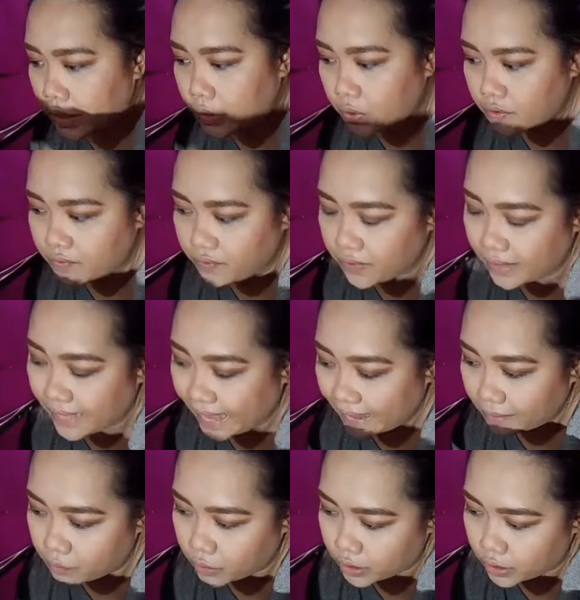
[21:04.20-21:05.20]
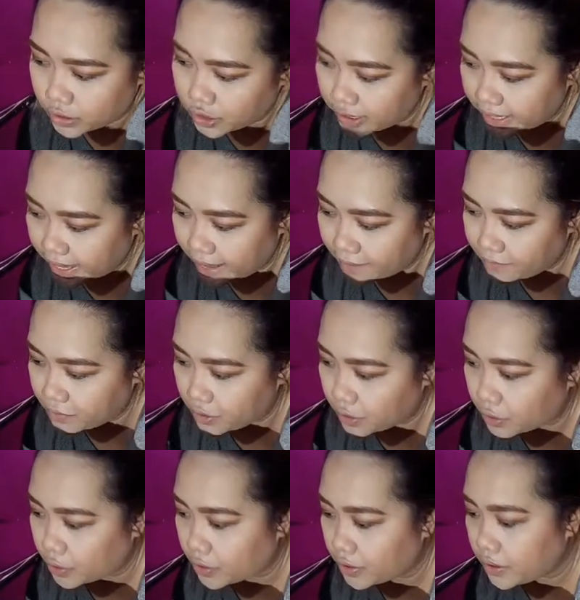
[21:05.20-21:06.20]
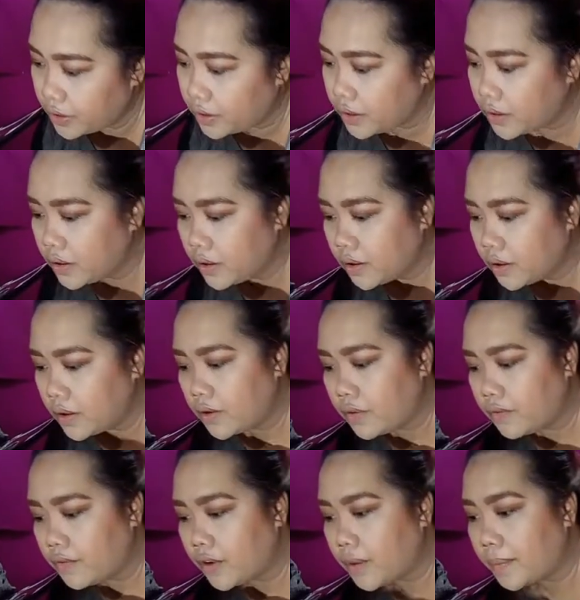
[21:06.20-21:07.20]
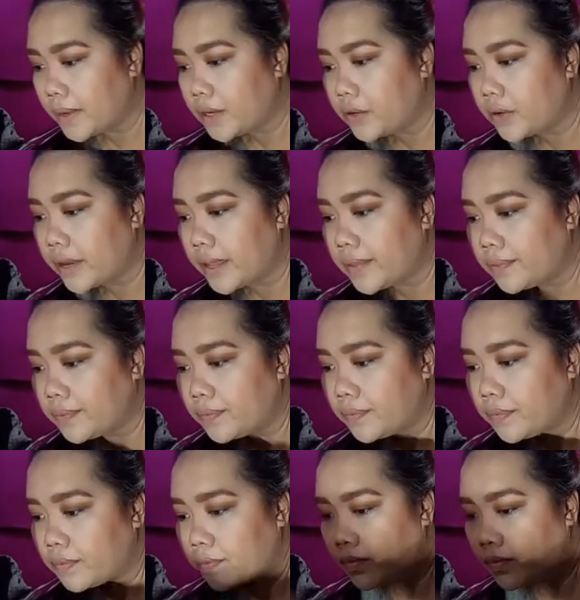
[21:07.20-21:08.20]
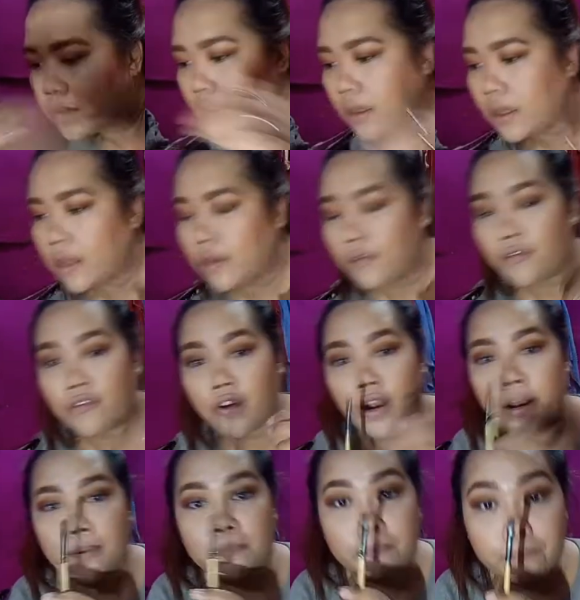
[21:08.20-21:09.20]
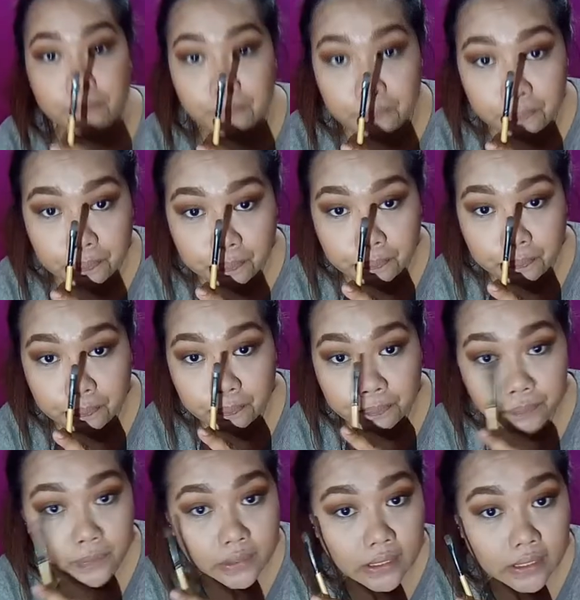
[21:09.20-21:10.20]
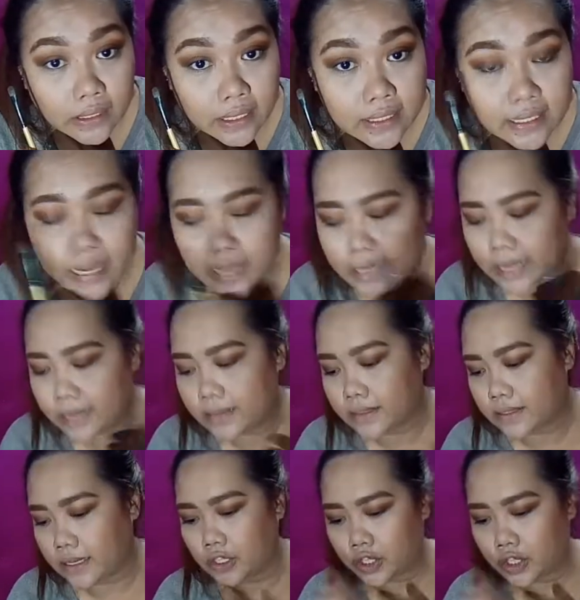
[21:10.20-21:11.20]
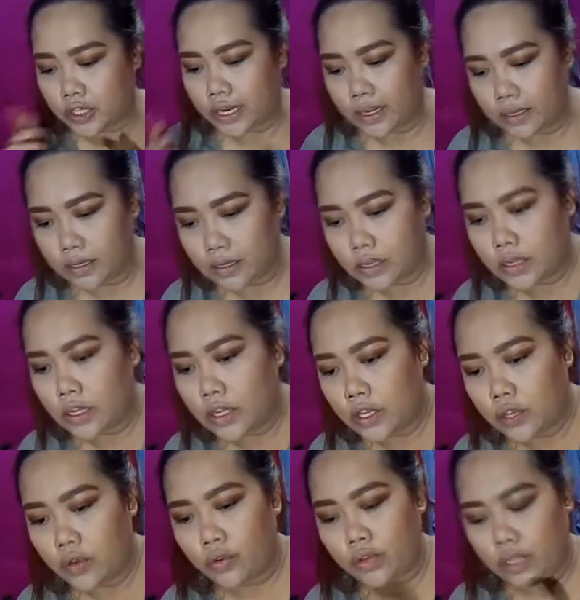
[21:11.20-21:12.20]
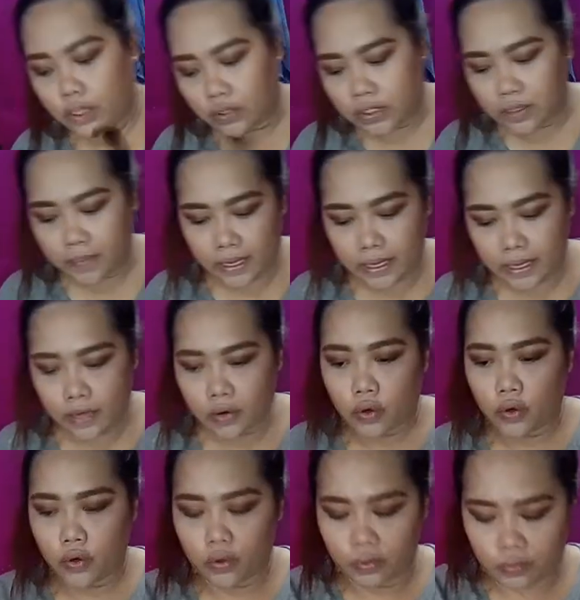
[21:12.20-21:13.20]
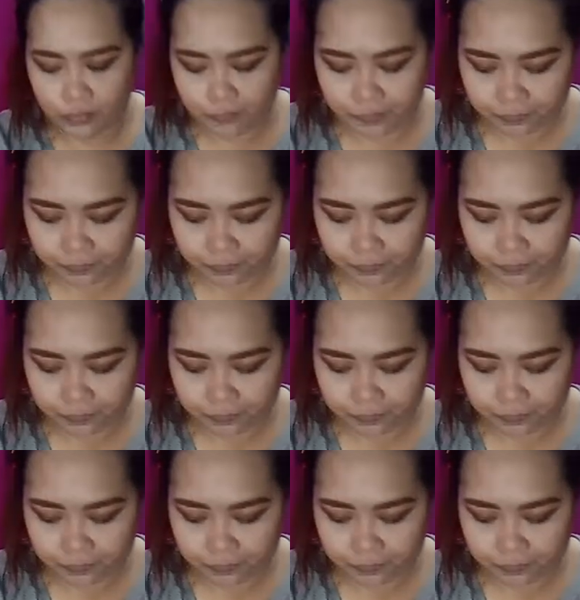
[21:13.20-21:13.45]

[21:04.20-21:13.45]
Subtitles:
the other flat brush I have here? From ano rin? From Lazada. Set siya. Yung dito sa may ano ko,